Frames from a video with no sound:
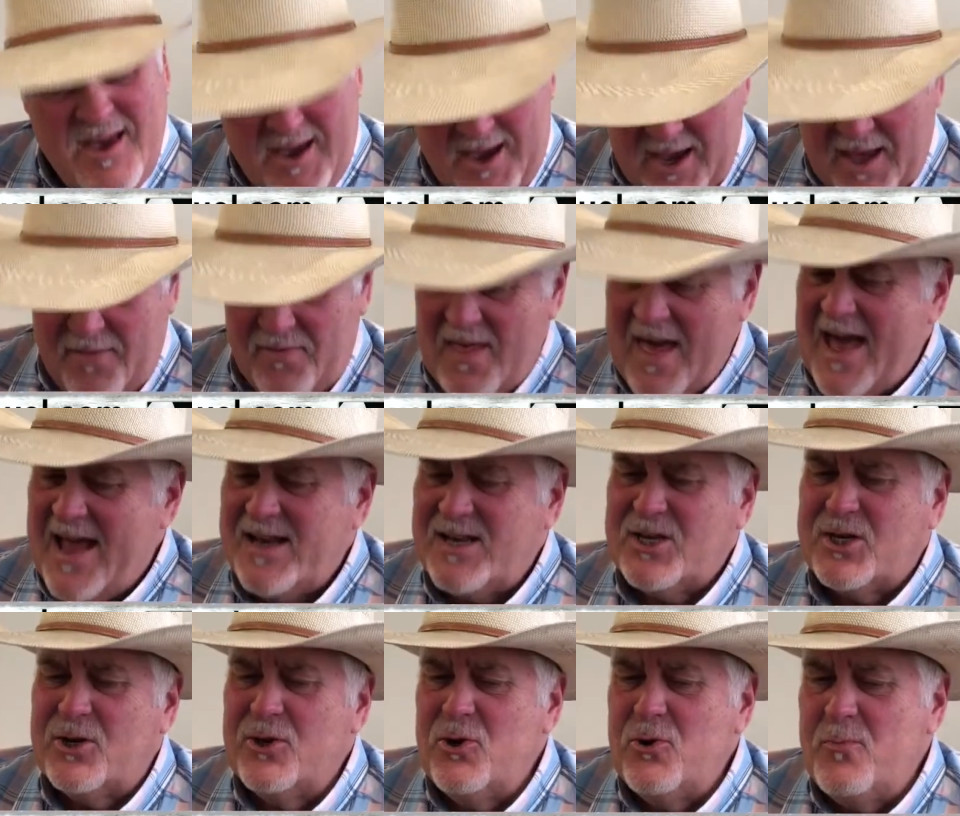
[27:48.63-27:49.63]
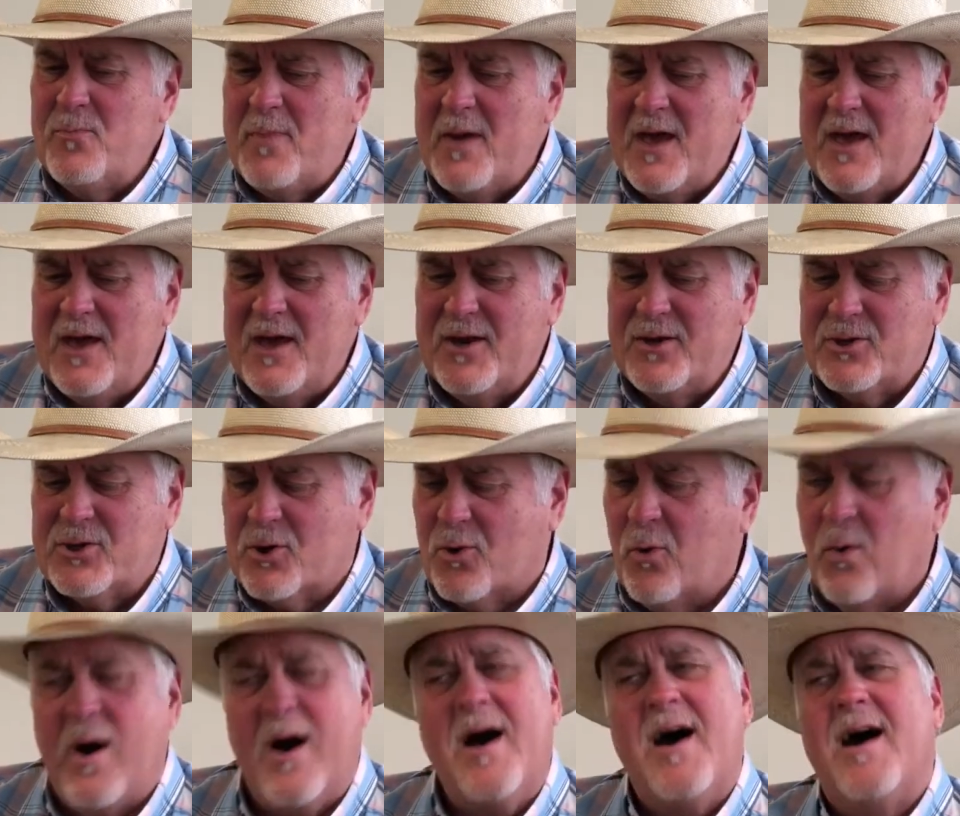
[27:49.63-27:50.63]
in that 2-bench
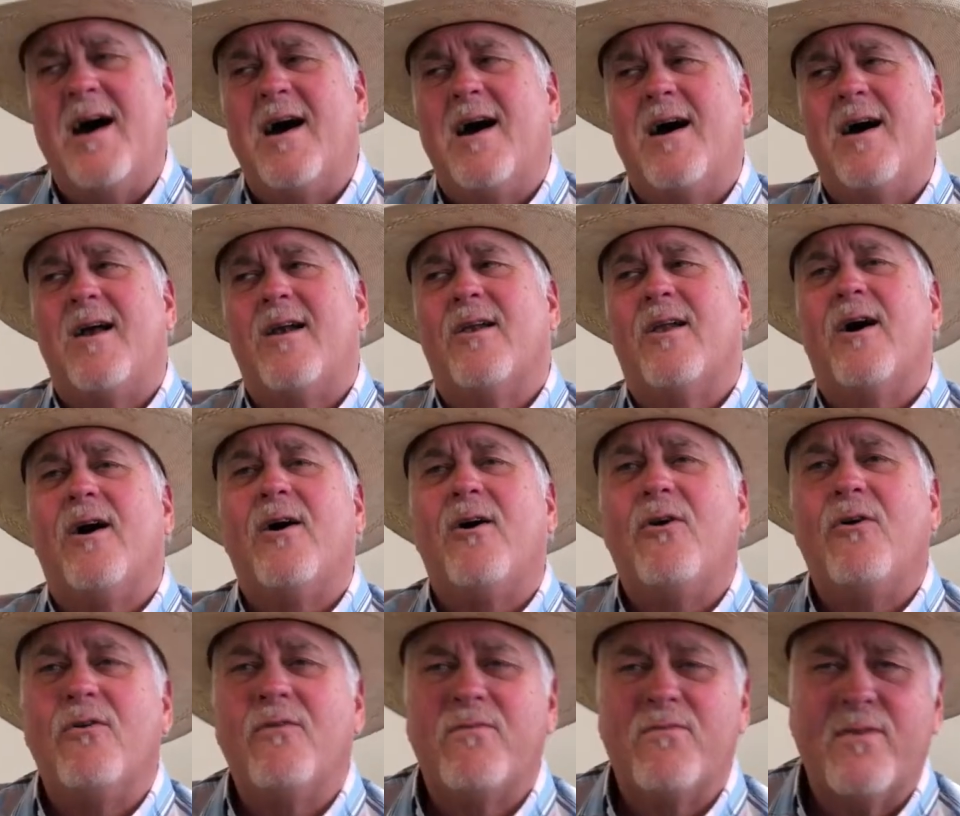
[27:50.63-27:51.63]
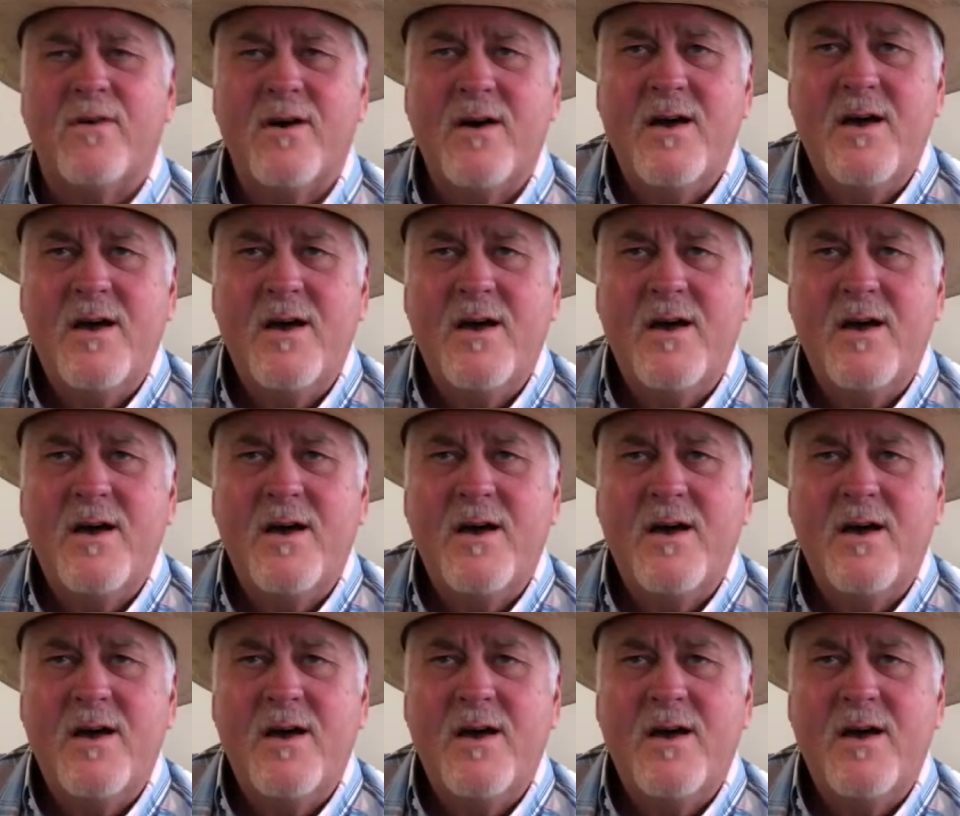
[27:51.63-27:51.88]
choir loft